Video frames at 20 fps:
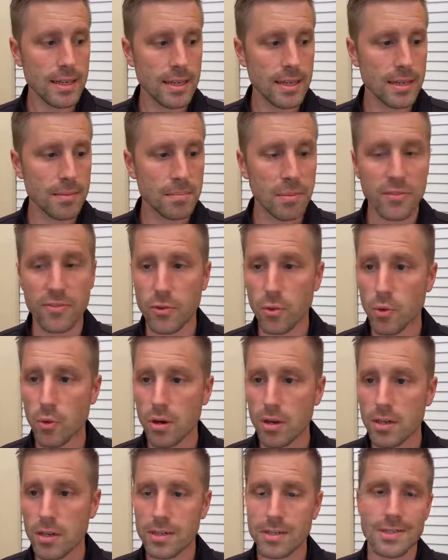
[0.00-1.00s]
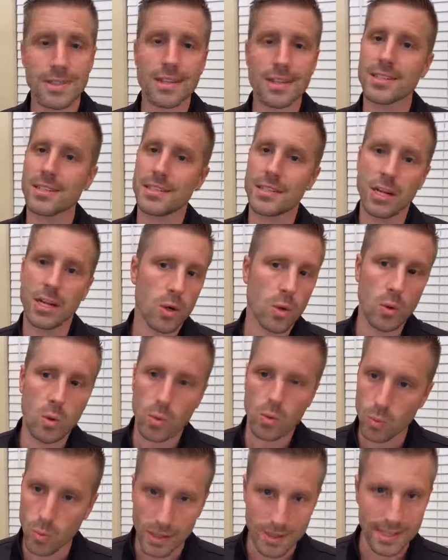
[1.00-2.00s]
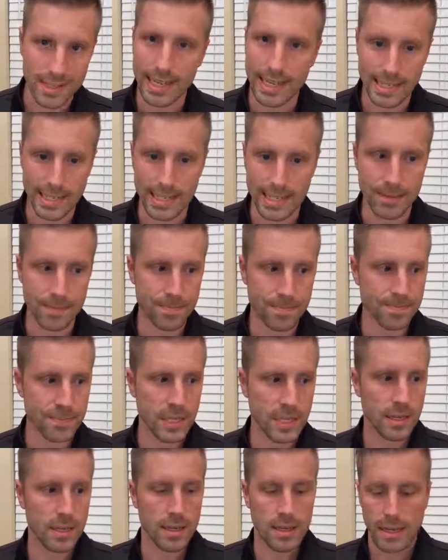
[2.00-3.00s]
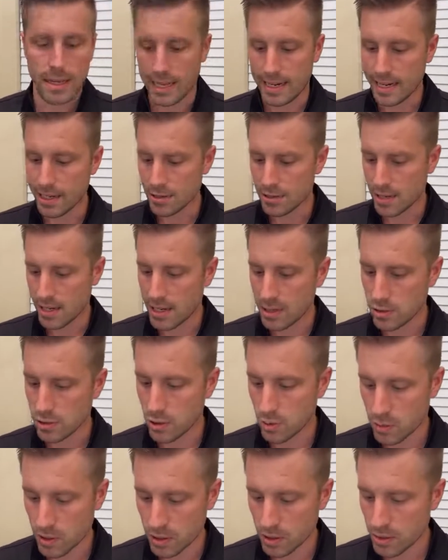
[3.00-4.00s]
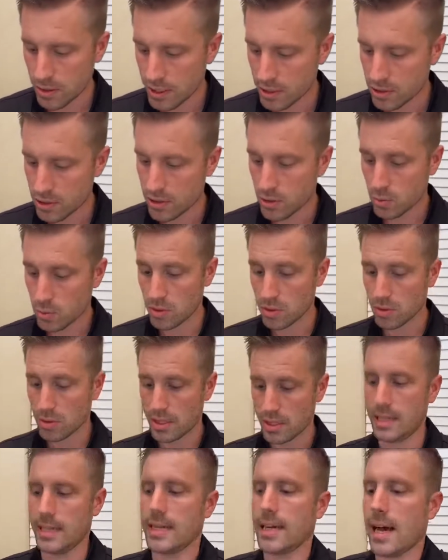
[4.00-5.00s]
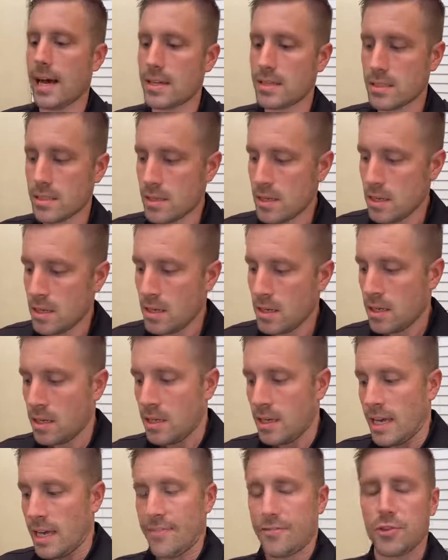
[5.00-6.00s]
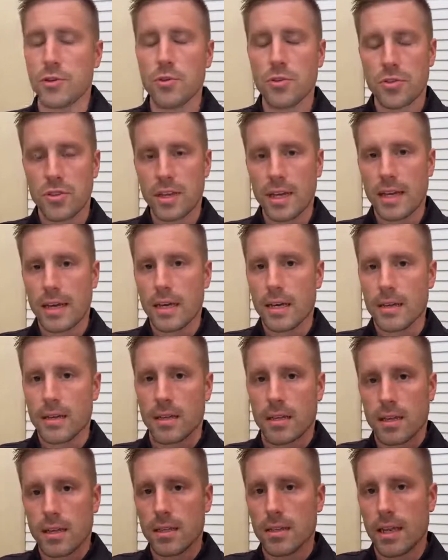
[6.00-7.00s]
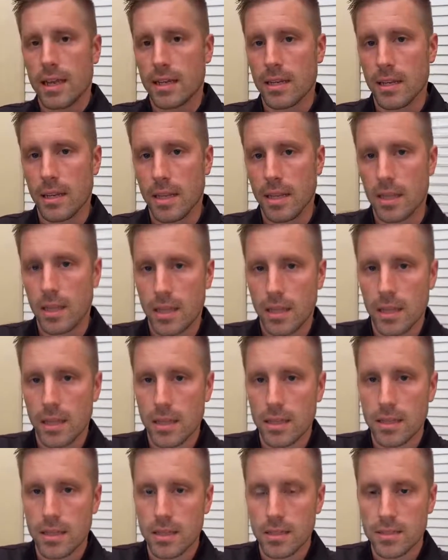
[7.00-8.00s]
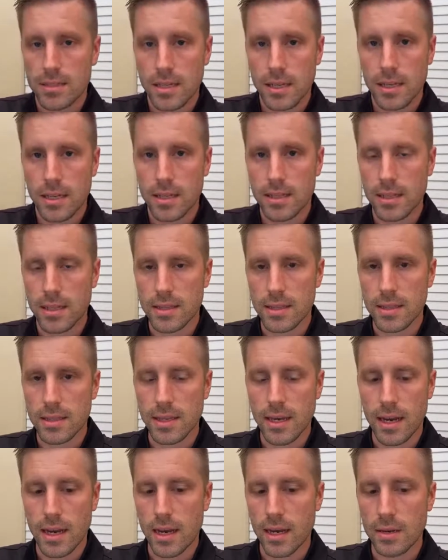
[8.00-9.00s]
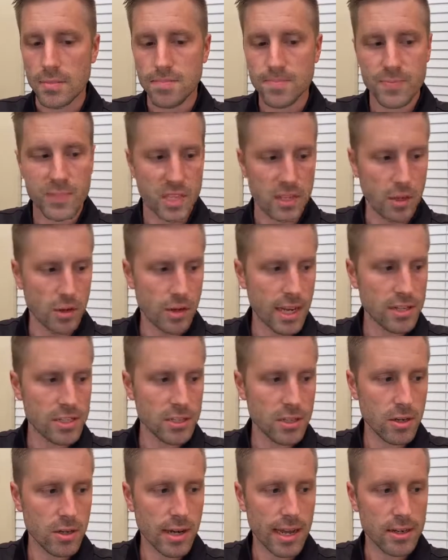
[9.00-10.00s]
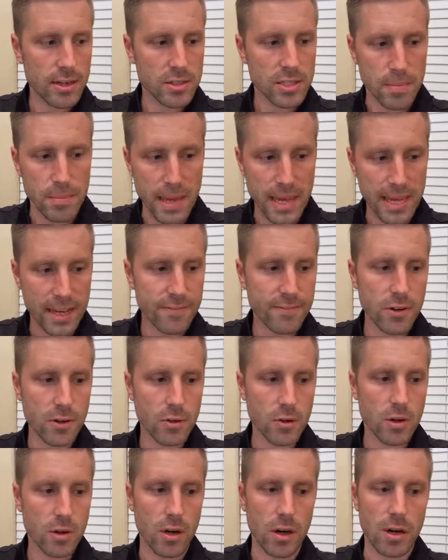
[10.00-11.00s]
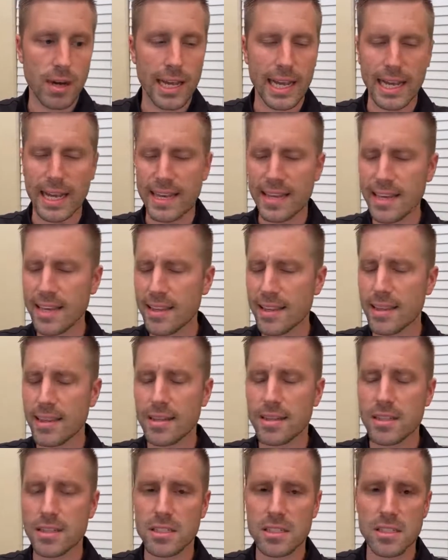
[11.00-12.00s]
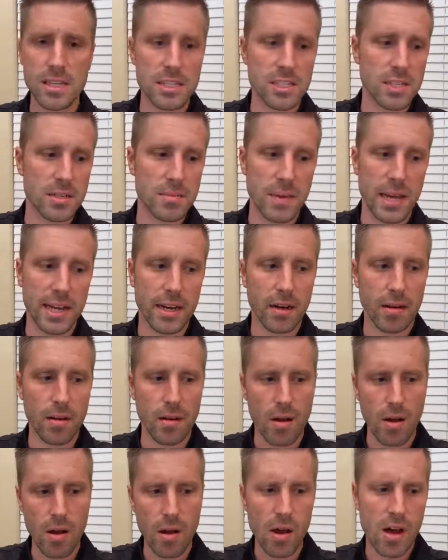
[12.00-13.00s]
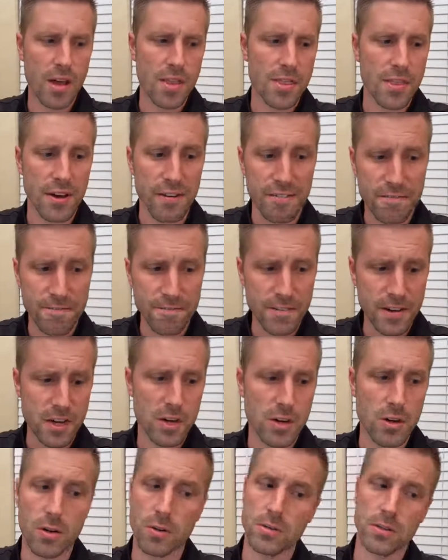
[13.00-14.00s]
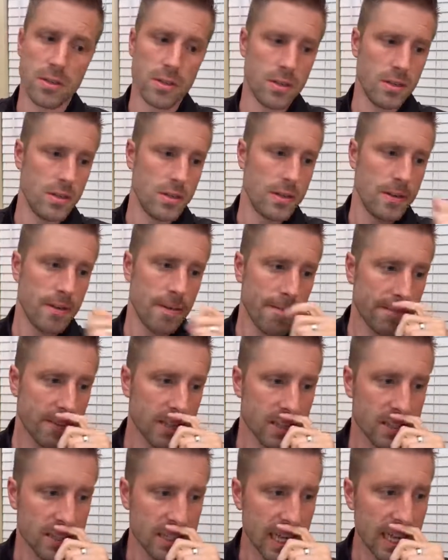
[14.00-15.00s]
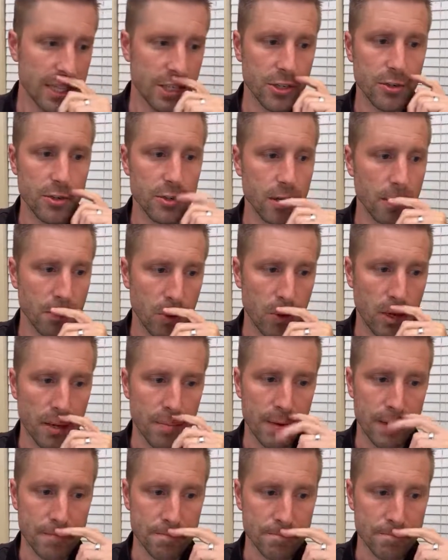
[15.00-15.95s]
before, doesn't know what they need. And here's the real key, guys. If you think that the location locators can make a phone call and get the decision maker on the phone to set you an appointment,